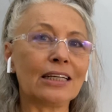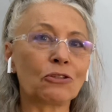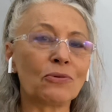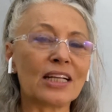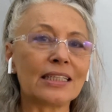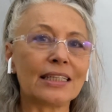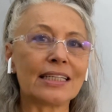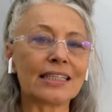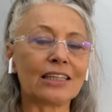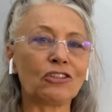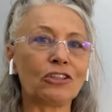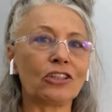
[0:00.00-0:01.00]
transit in
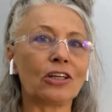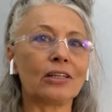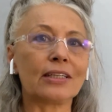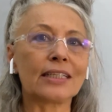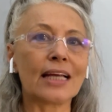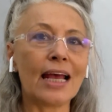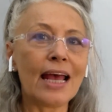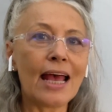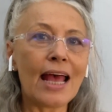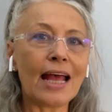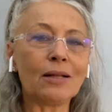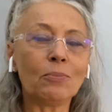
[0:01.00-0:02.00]
Sagittarius.
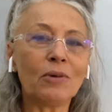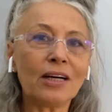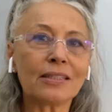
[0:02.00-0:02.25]
And why